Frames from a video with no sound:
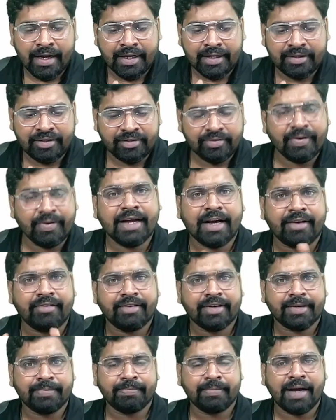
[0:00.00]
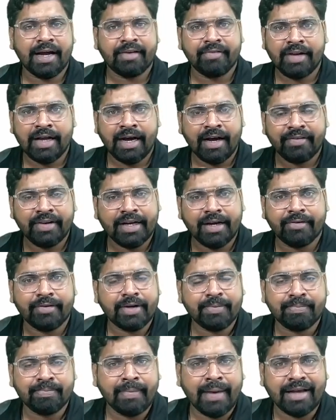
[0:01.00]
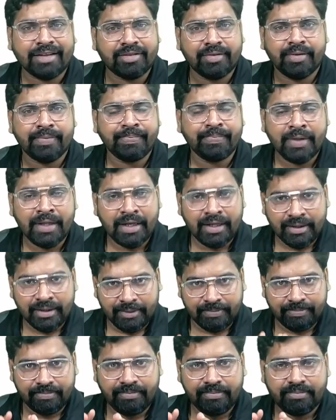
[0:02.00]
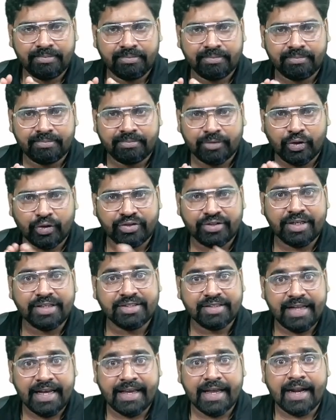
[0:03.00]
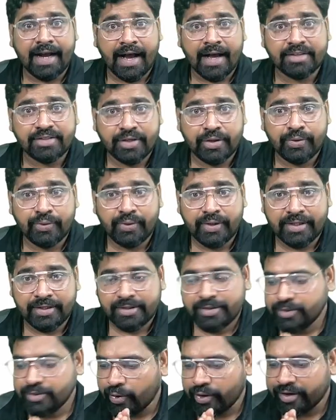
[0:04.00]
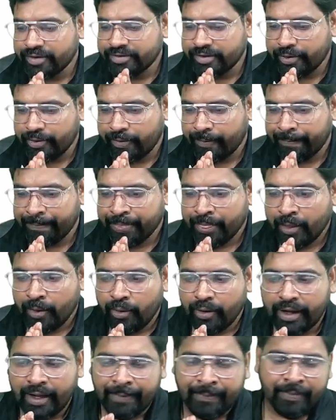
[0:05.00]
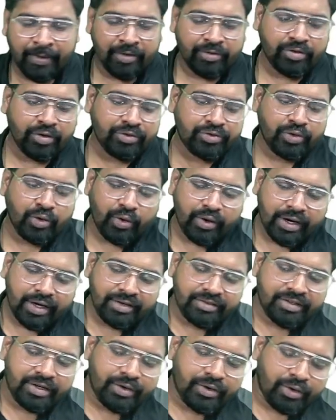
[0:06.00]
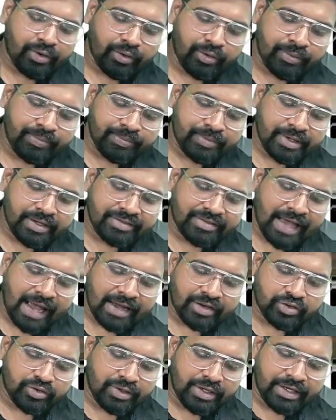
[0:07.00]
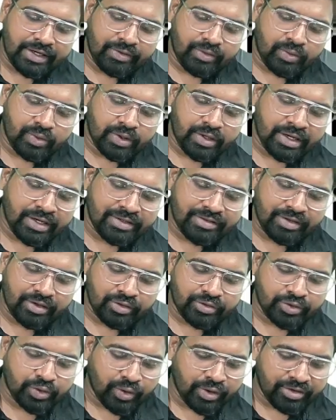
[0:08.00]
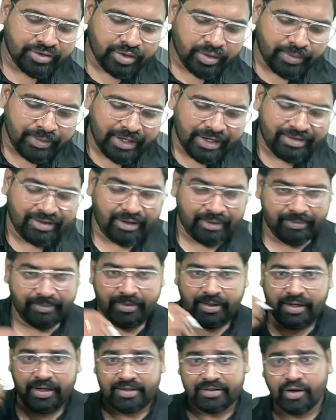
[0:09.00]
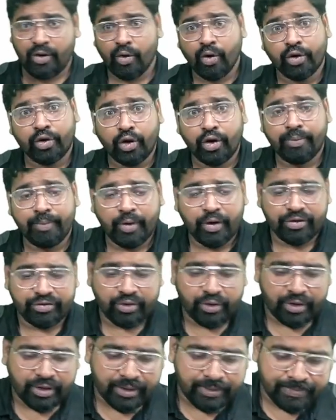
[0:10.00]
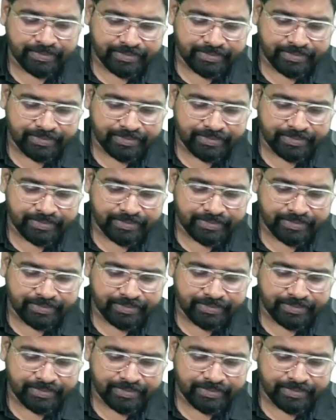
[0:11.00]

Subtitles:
this will cover up I will cover up maximum questions they can ask you in this Sjogren syndrome. Okay, so Sjogren syndrome is actually, what is a Sjogren syndrome? It's an autoimmune disorder.